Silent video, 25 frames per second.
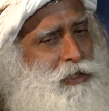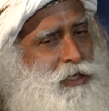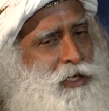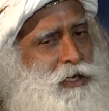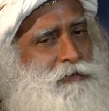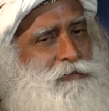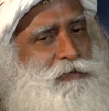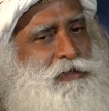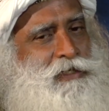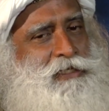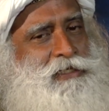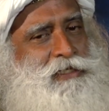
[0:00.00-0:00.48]

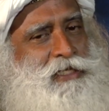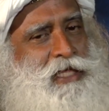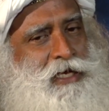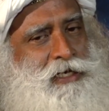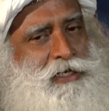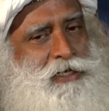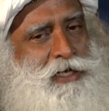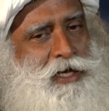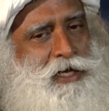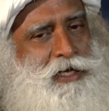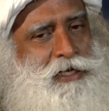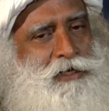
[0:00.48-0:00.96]
now, it's
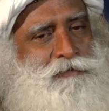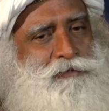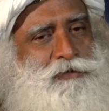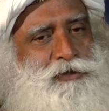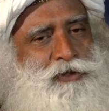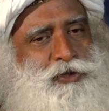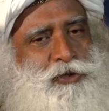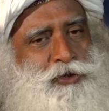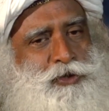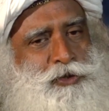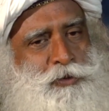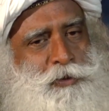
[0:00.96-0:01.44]
that kind of a
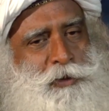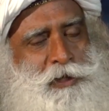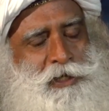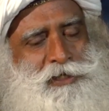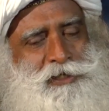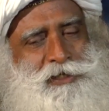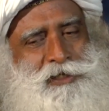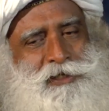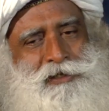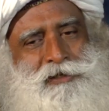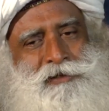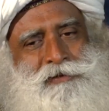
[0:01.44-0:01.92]

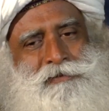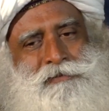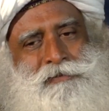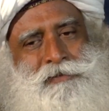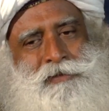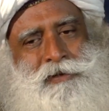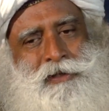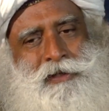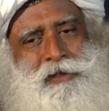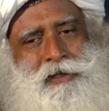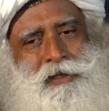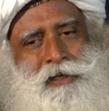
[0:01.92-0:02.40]
situation.
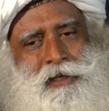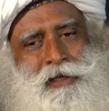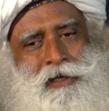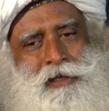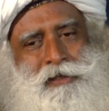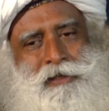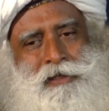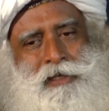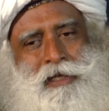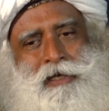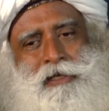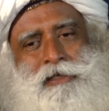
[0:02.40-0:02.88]

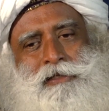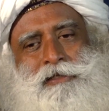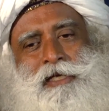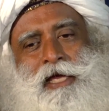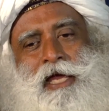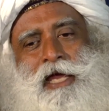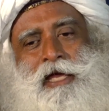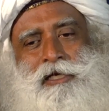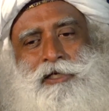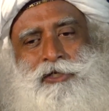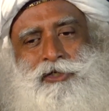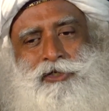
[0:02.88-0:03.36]
There is
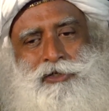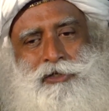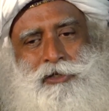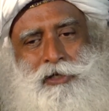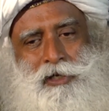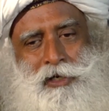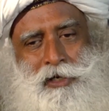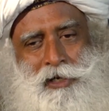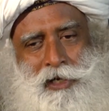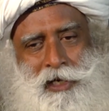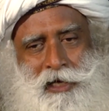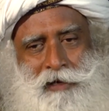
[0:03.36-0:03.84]

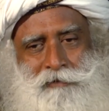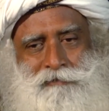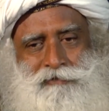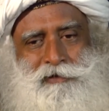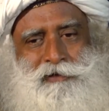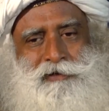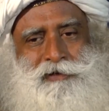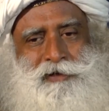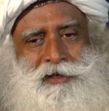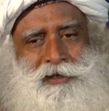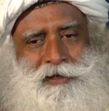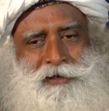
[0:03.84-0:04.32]
extra
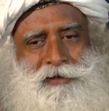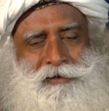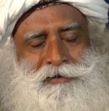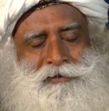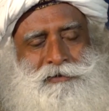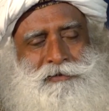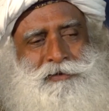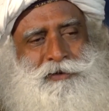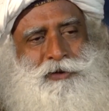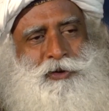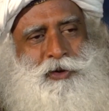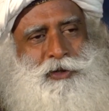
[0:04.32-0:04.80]
everything
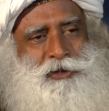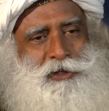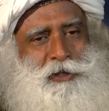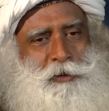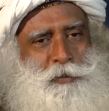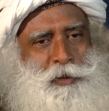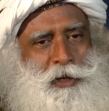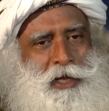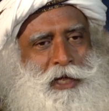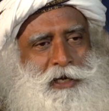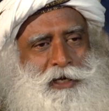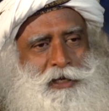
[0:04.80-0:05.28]
on the
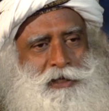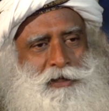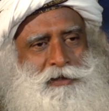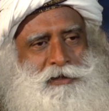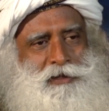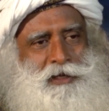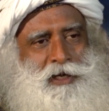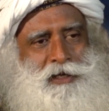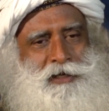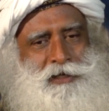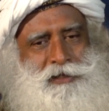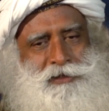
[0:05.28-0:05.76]
planet
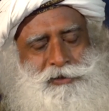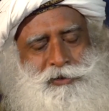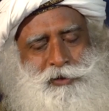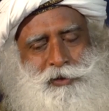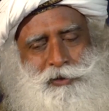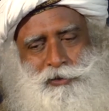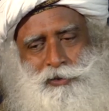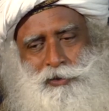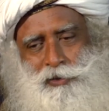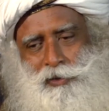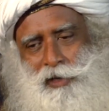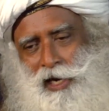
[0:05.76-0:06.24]
and it's
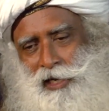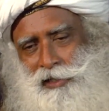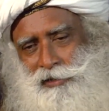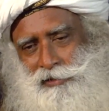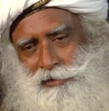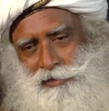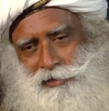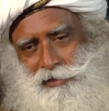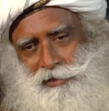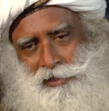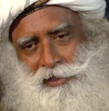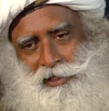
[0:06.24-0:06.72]
going to
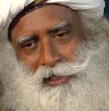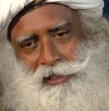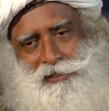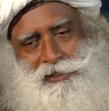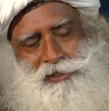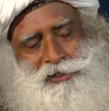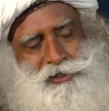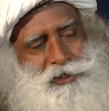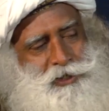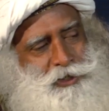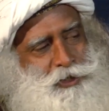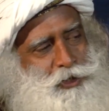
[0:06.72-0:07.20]
rise in the
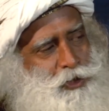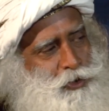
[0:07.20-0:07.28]
next year